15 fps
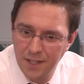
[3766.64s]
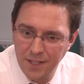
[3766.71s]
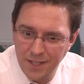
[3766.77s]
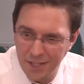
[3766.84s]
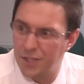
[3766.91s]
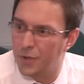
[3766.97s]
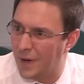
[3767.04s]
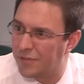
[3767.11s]

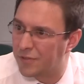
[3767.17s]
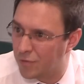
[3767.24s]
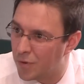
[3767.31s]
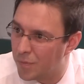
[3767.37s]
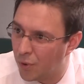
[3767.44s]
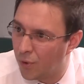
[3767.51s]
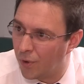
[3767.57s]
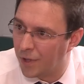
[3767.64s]
you do have to
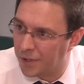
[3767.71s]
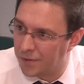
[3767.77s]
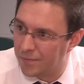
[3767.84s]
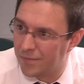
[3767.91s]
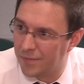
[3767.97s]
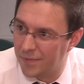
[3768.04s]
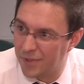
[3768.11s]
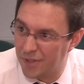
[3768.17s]
report on
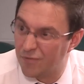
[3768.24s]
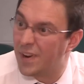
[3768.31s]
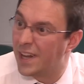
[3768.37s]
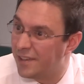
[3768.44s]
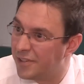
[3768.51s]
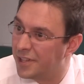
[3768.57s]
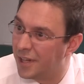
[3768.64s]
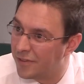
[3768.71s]
the
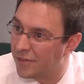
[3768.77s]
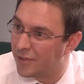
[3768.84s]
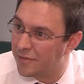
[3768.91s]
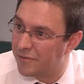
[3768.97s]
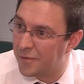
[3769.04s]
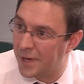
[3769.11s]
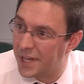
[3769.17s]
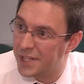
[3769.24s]
relevant other
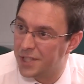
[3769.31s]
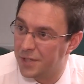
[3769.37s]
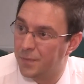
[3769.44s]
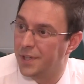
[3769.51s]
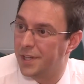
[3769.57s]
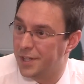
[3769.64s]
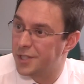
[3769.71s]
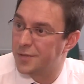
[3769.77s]
information
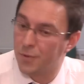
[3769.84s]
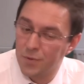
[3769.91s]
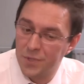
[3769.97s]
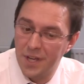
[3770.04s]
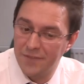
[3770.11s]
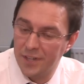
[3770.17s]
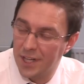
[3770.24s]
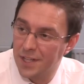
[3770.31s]
within a small
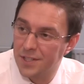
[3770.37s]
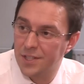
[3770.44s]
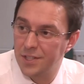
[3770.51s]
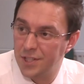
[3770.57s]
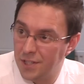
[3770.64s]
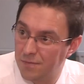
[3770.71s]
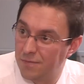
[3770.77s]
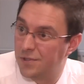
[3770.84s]
set of accounts,
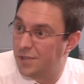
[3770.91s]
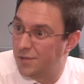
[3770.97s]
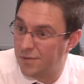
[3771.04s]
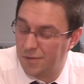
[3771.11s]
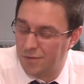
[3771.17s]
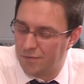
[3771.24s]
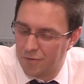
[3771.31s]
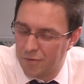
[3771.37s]
because you're
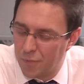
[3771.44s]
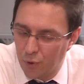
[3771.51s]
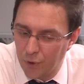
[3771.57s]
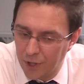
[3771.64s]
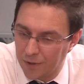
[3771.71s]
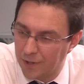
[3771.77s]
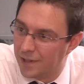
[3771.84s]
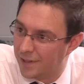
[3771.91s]
reporting on